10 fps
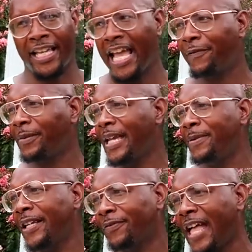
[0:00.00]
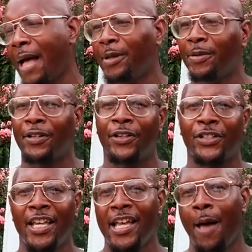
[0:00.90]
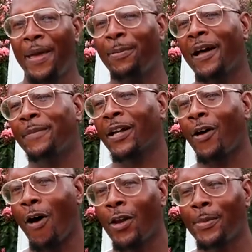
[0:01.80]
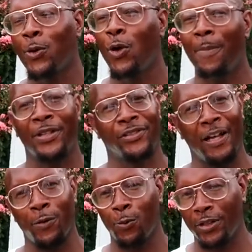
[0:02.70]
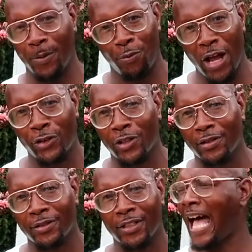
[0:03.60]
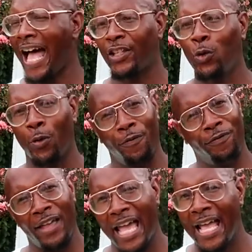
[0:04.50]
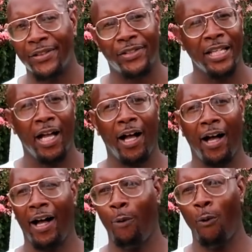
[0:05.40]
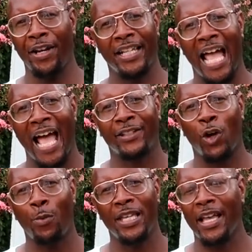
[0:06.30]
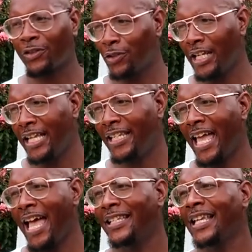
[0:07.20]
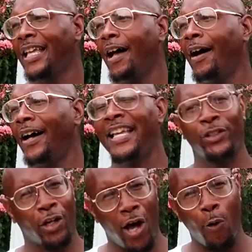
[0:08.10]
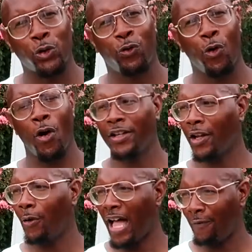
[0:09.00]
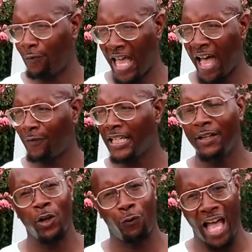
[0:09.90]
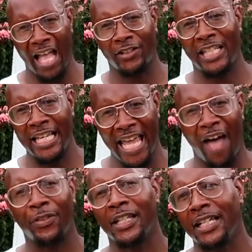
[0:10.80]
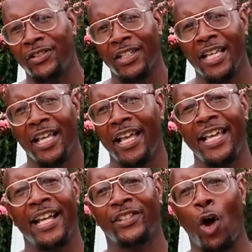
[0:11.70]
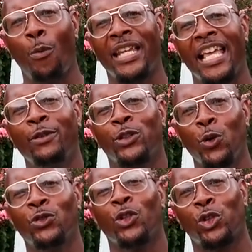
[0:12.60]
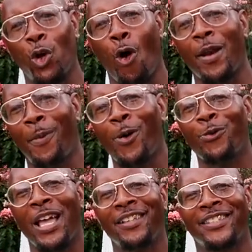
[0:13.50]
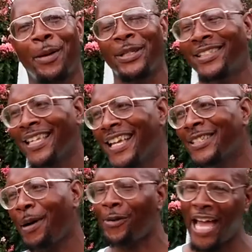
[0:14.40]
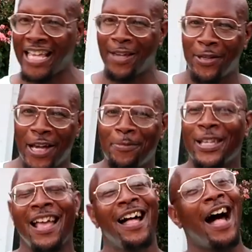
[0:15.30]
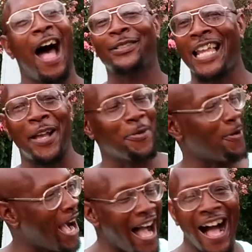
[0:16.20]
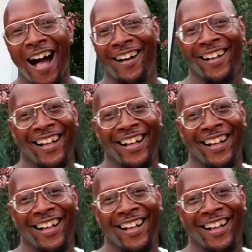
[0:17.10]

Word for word: that came from the A P S family because people have been calling me who have been suffering with depression. Guys who were vets. Uh, one of the guys told me yesterday that uh, he's a coach for, you know, athlete, you know, for teen athletes, and he had told me that he was using the story to motivate some of the teens about not giving up. We, I was like, wow,